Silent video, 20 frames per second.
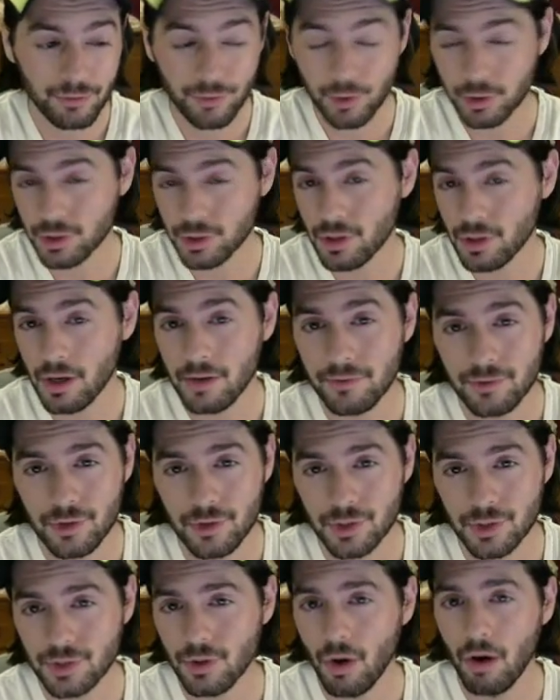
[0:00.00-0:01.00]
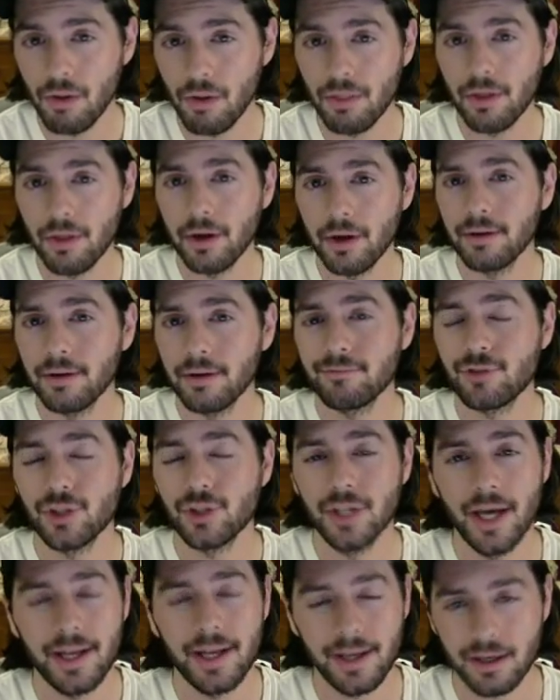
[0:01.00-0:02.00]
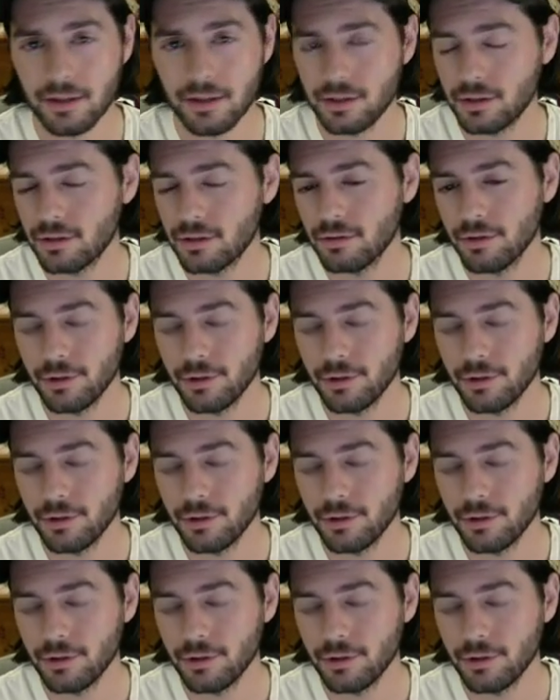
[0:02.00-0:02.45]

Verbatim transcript: first off, just on their genetics.